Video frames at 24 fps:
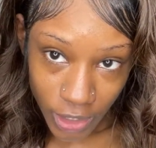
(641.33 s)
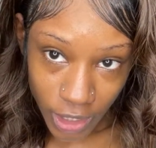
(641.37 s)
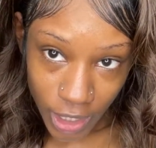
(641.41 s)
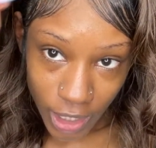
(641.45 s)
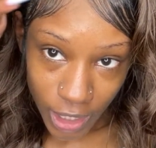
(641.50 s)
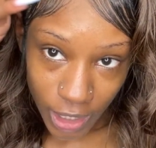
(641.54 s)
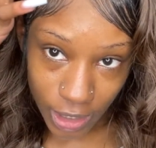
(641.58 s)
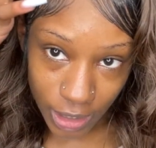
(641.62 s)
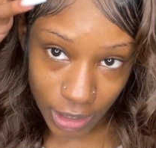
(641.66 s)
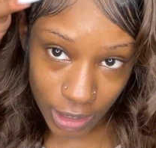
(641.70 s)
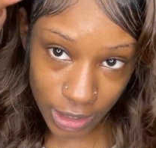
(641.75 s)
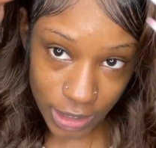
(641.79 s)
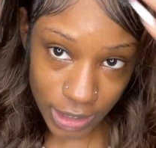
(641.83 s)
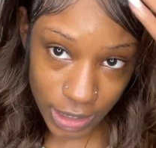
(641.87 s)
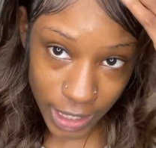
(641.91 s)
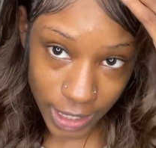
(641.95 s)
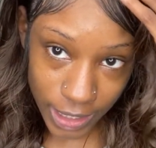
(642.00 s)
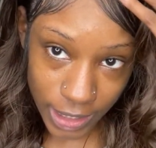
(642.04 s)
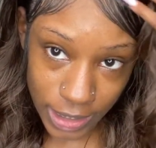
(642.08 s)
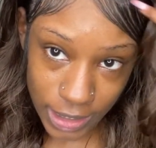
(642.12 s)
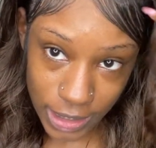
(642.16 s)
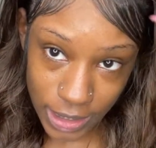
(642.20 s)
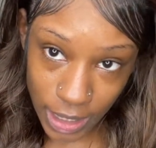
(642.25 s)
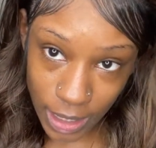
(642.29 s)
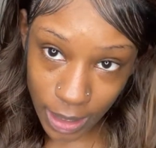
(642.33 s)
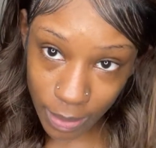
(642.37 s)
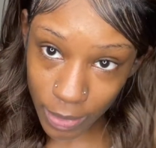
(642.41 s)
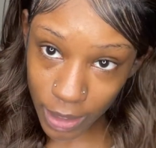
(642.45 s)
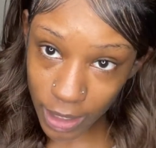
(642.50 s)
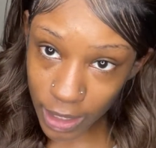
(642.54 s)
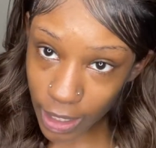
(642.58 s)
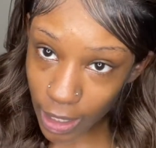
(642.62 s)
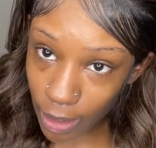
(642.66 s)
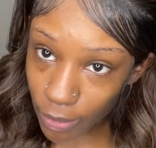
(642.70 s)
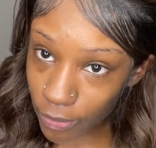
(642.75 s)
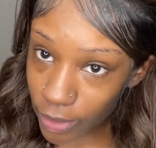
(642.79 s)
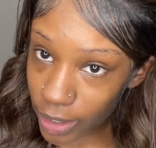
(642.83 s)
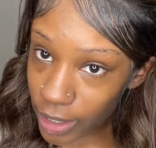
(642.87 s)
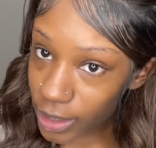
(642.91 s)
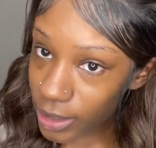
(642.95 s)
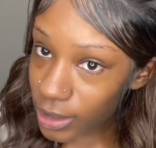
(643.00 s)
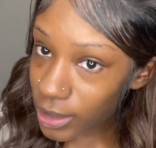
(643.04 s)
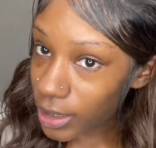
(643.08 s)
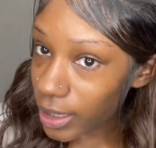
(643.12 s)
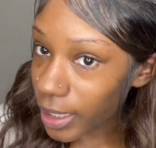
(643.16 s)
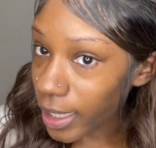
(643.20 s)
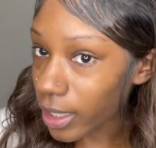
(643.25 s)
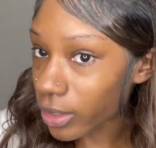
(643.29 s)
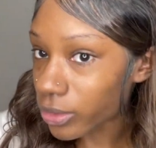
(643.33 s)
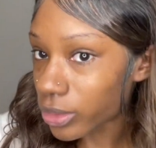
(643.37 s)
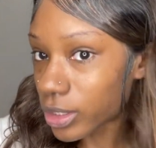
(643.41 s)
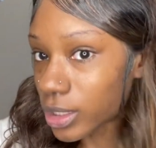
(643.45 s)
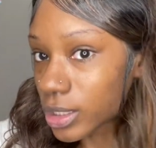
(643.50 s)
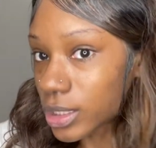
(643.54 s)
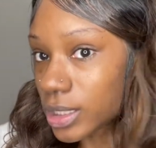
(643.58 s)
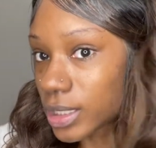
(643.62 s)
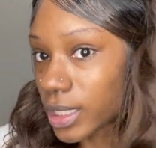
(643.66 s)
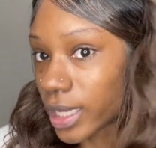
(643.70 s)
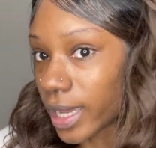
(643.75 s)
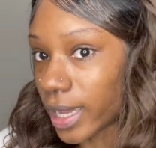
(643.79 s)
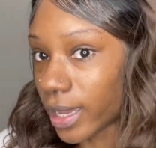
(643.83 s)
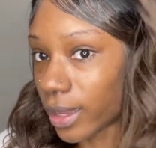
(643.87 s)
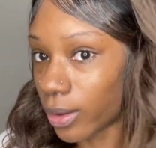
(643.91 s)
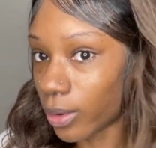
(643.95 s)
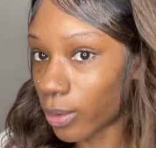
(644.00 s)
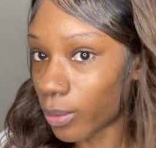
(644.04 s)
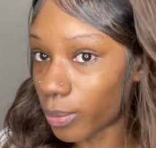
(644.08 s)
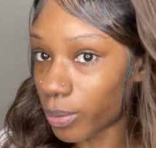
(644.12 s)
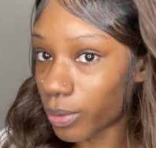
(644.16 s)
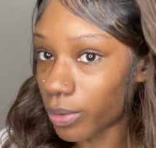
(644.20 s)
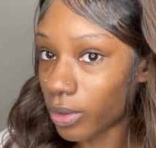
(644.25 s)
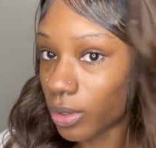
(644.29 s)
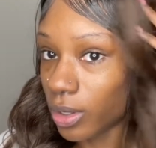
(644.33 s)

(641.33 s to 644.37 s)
It looks like it's coming directly out the scalp.